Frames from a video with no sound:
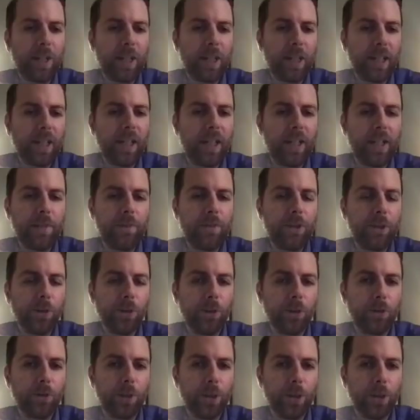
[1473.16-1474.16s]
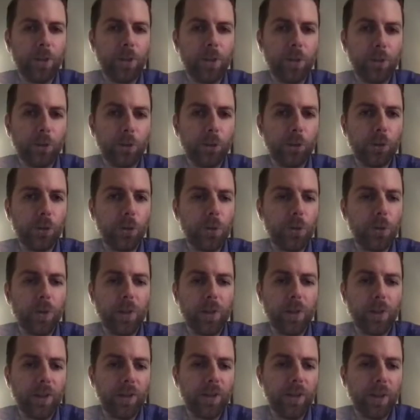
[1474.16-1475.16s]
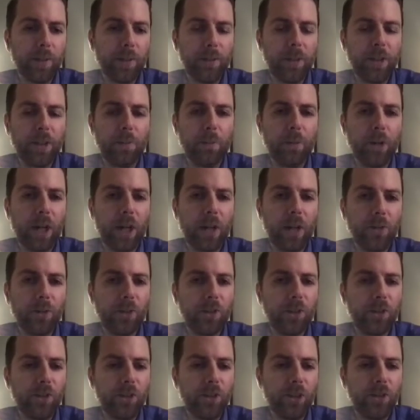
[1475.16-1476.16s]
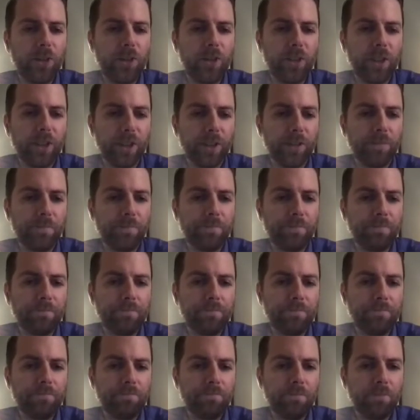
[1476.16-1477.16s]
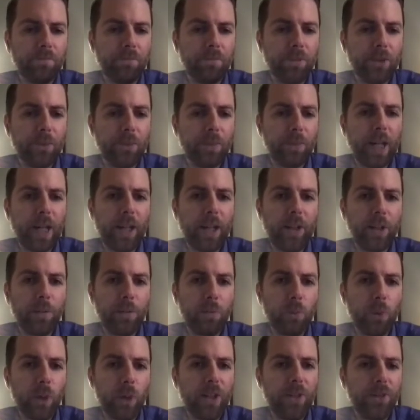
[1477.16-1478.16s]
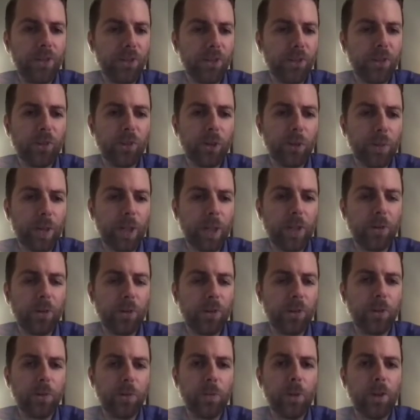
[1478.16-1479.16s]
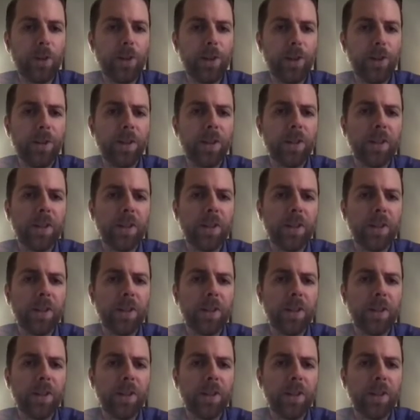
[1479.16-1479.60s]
my eye, even though it was very low scoring. I mean, the Browns continue to pile up wins somehow, some way.